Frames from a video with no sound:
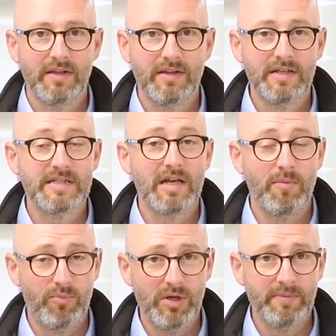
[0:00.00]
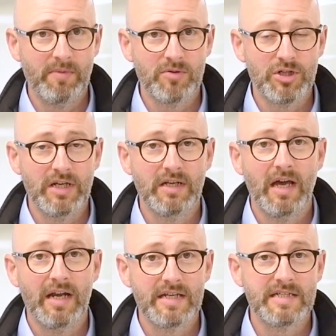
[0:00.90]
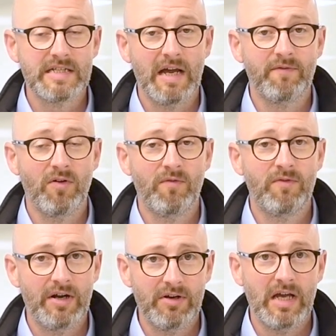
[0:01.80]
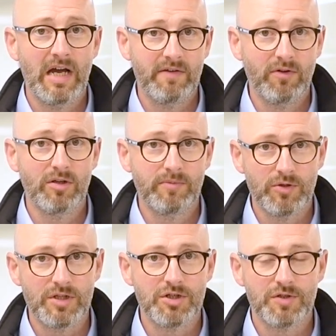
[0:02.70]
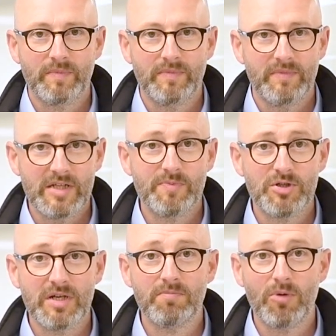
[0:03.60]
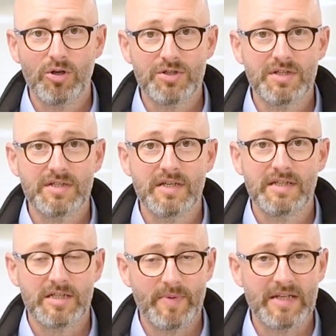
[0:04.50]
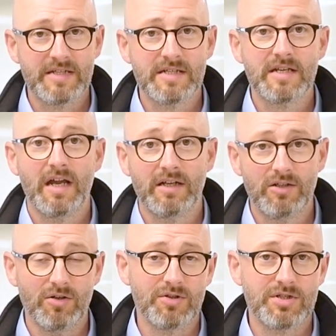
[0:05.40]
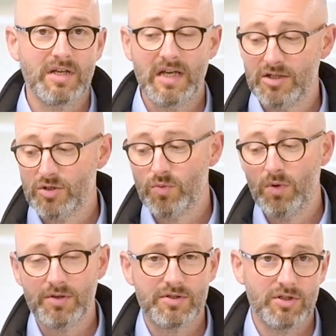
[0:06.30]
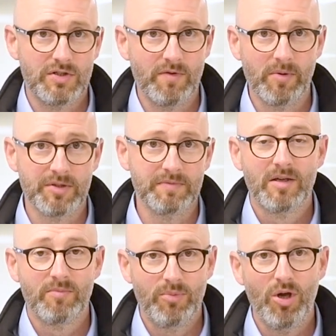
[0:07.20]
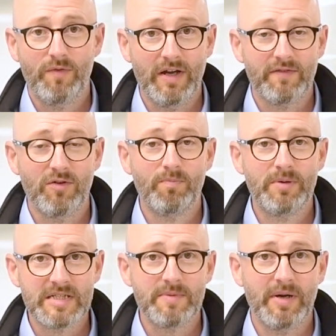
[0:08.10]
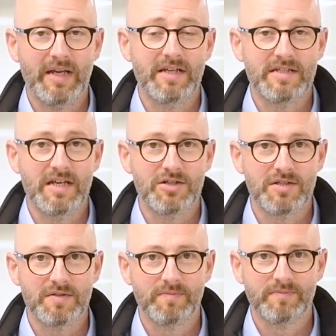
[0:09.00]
This is our premium machine and is designed for very high volume usage. This machine moistens, dispenses, and cuts in just one touch of a button. Perfect for busy packing stations.